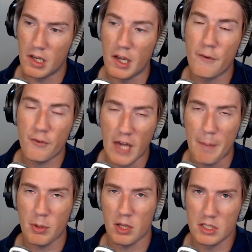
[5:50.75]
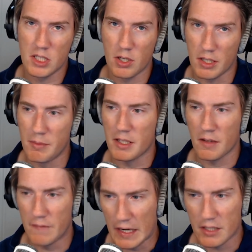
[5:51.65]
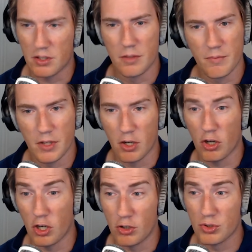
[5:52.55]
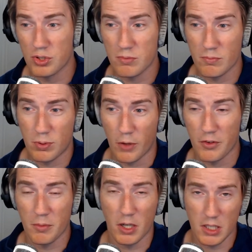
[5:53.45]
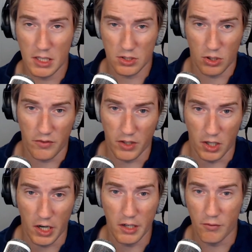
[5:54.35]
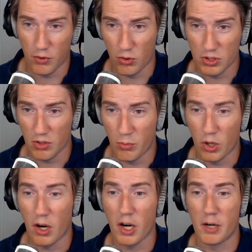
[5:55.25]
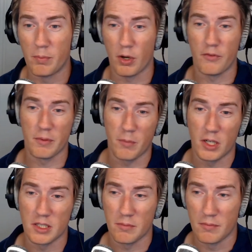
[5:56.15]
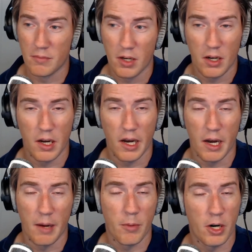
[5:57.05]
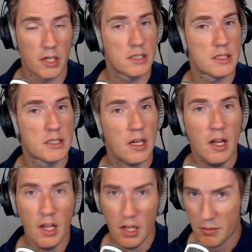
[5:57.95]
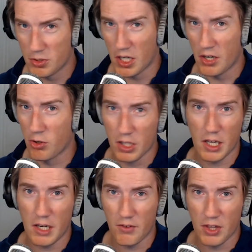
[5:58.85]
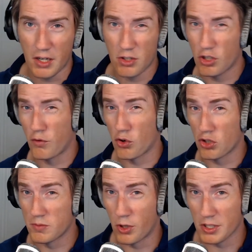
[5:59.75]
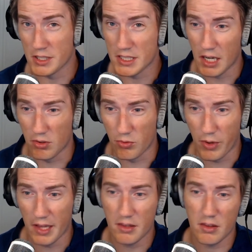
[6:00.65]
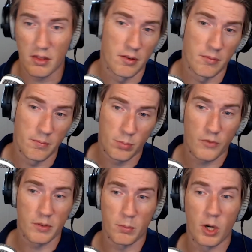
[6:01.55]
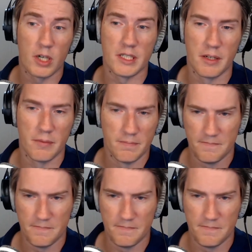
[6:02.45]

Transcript: If capital is your limiting factor, then you can use profit margin as sort of a guide and focus on more higher profit margin uh, markets. But generally, even then, you should focus more on sale rate than profit margin.